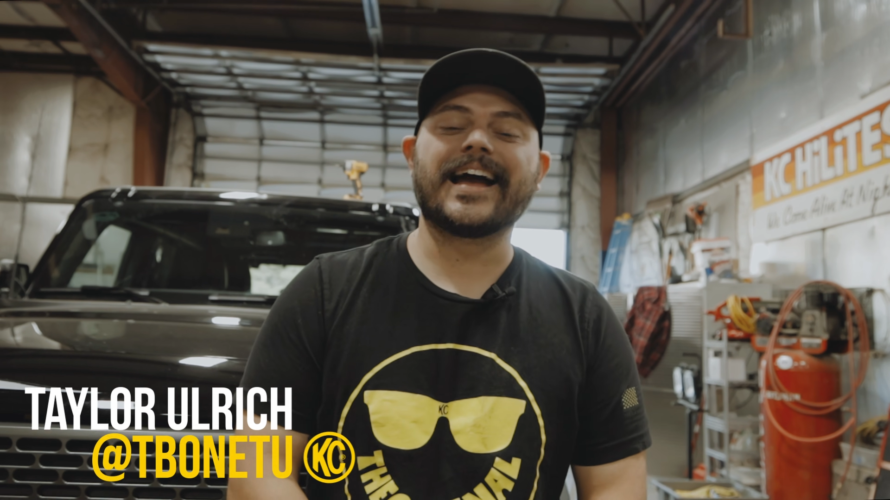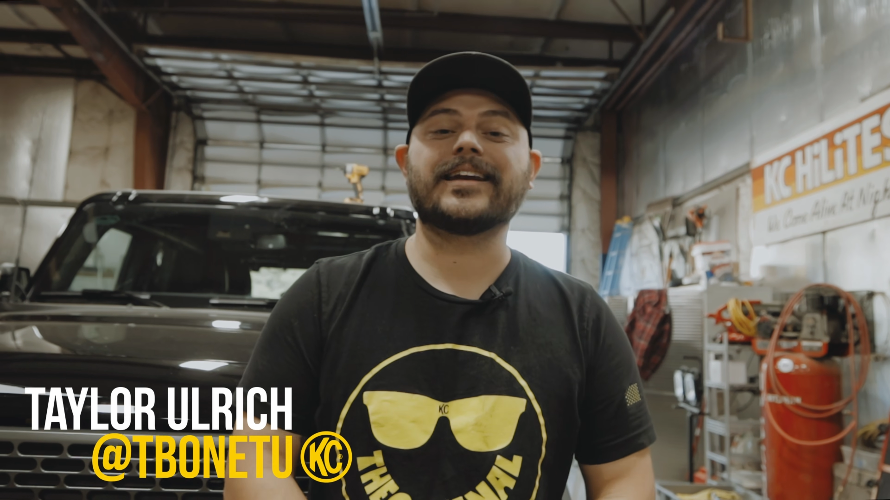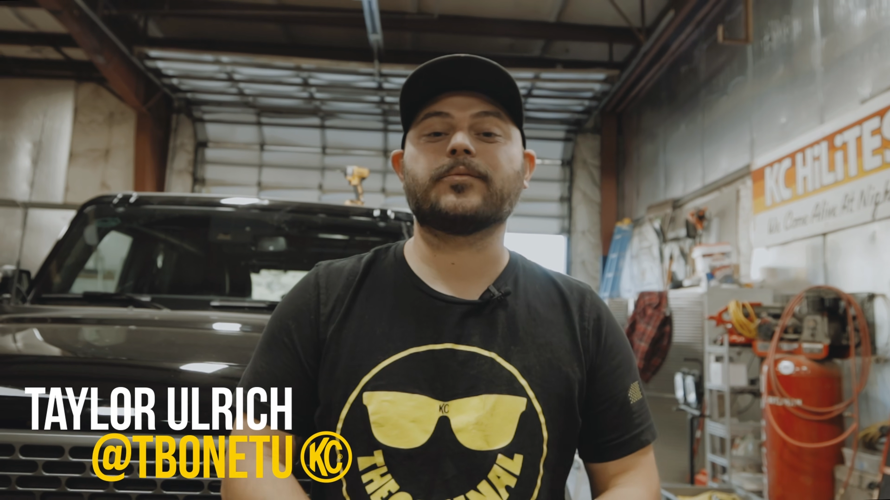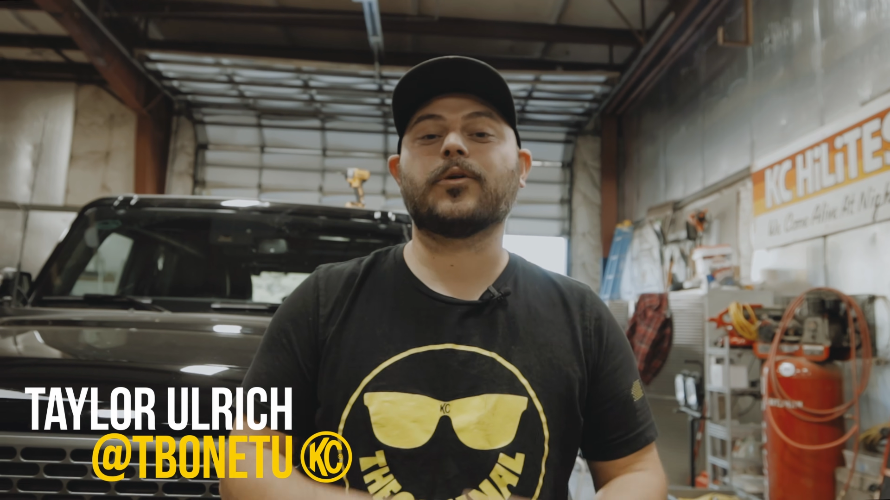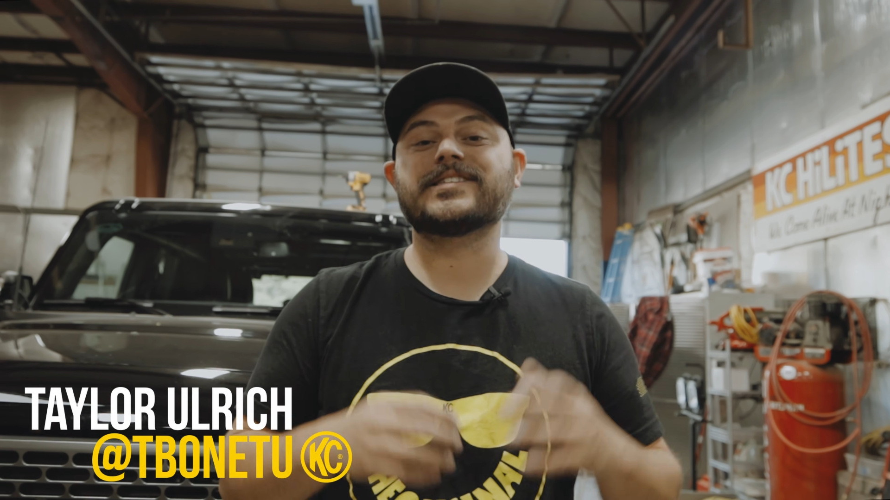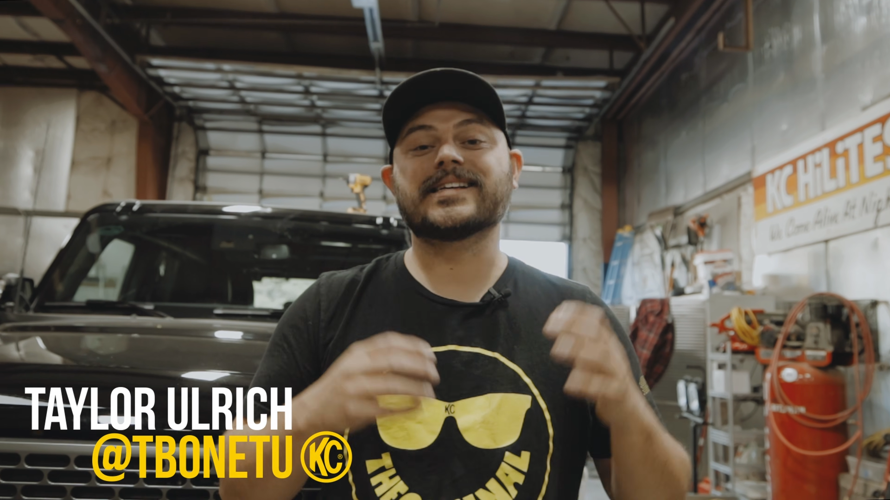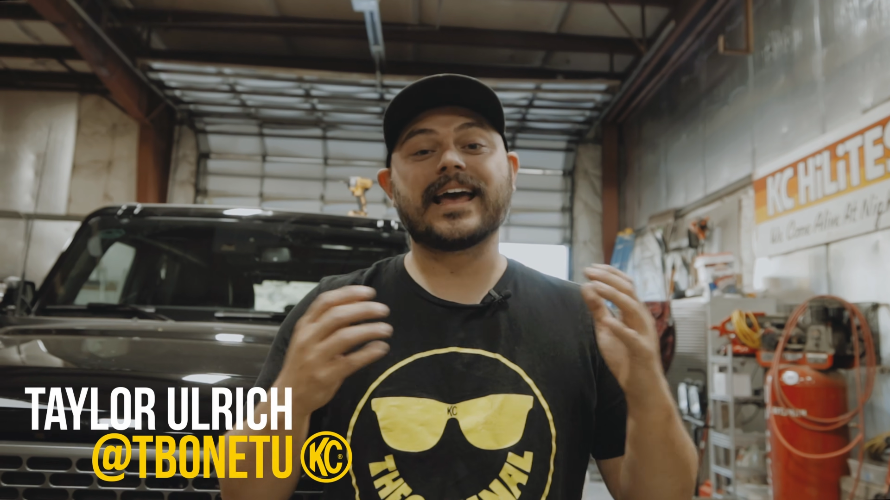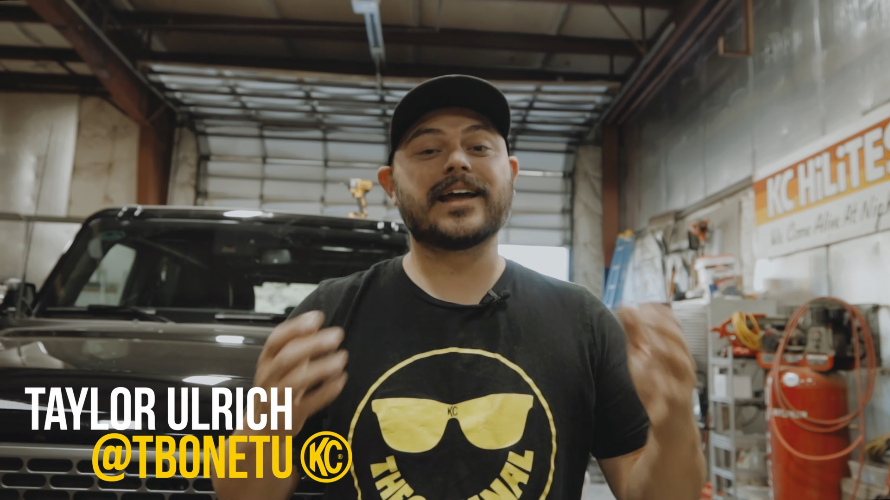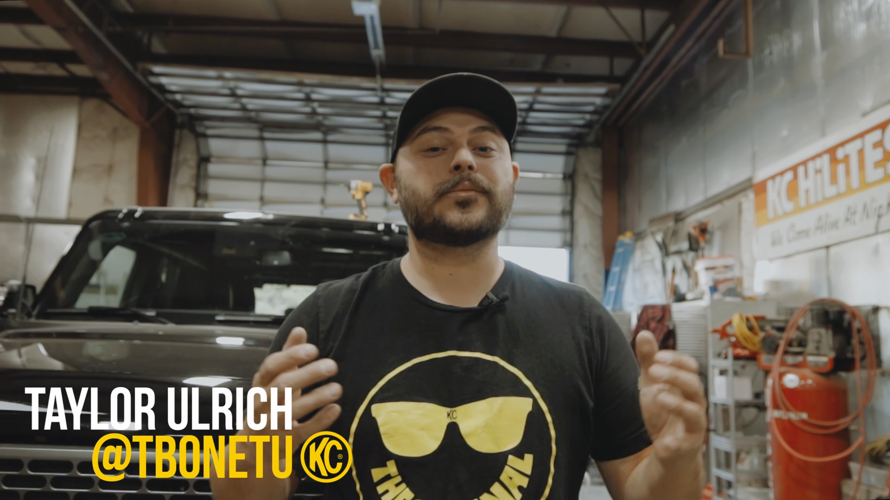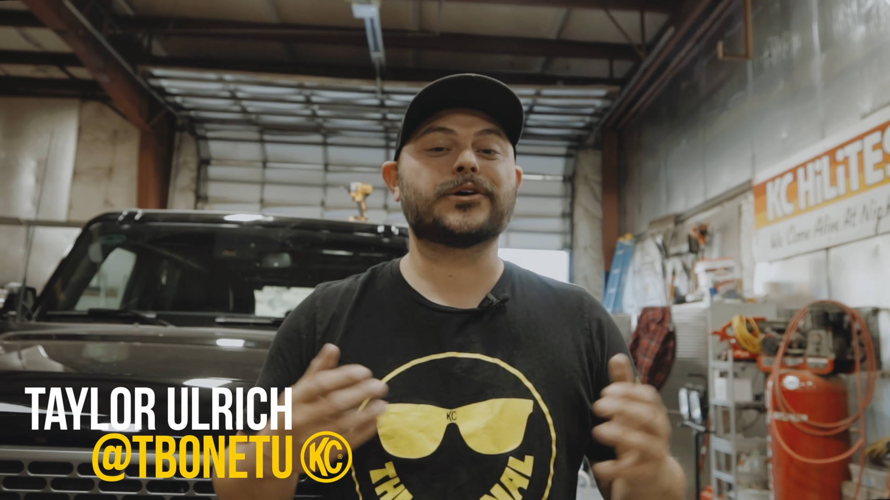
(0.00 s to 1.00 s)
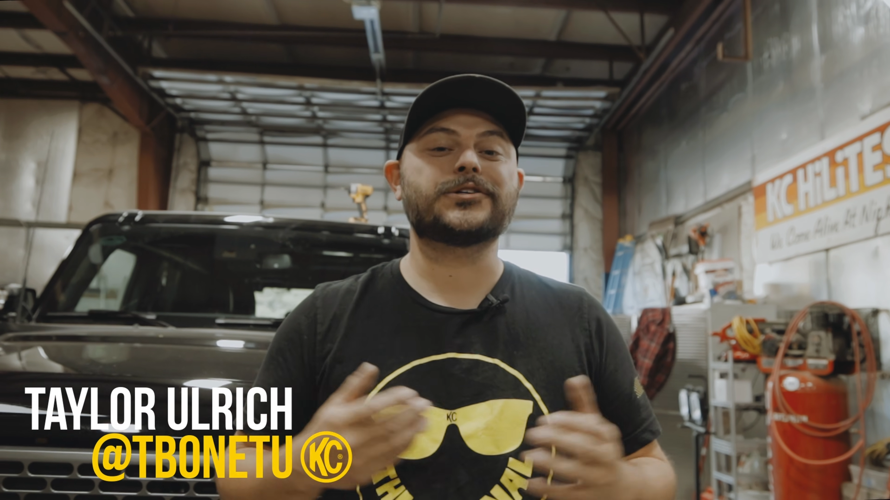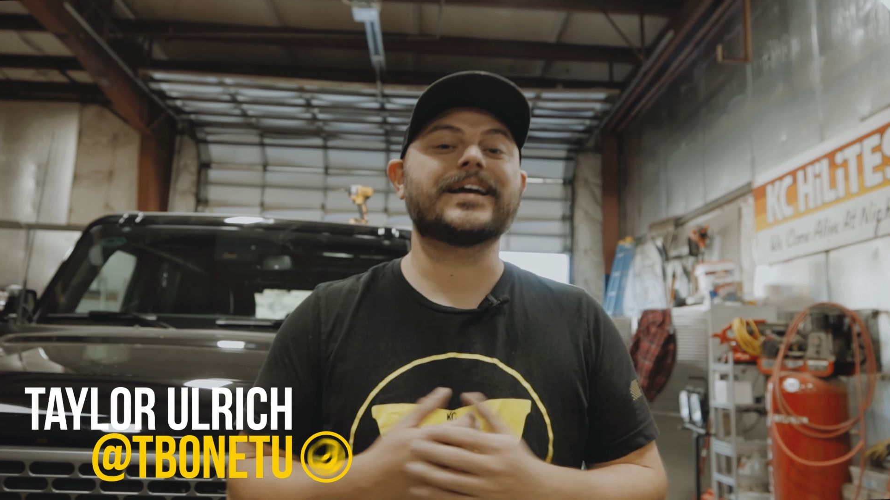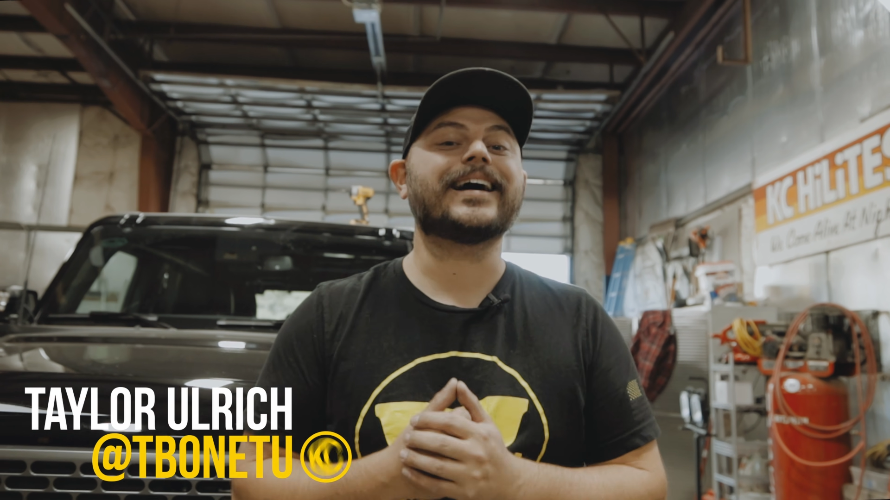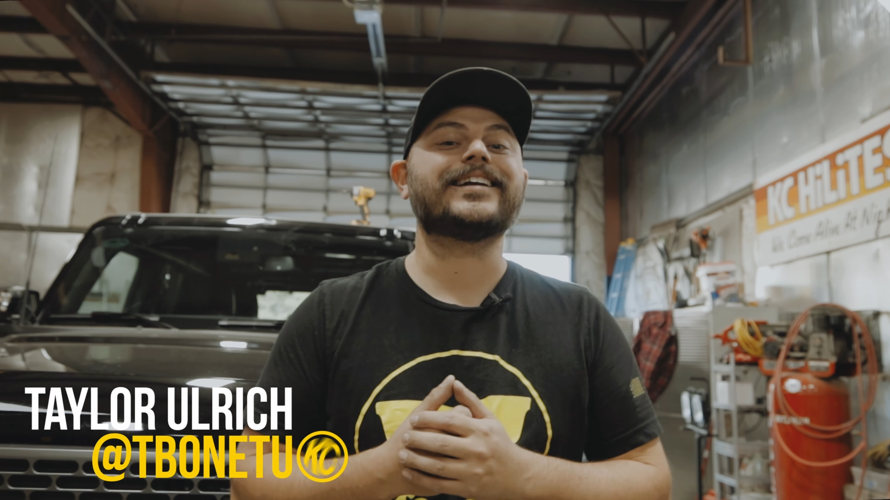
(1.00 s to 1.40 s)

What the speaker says: and once again we're doing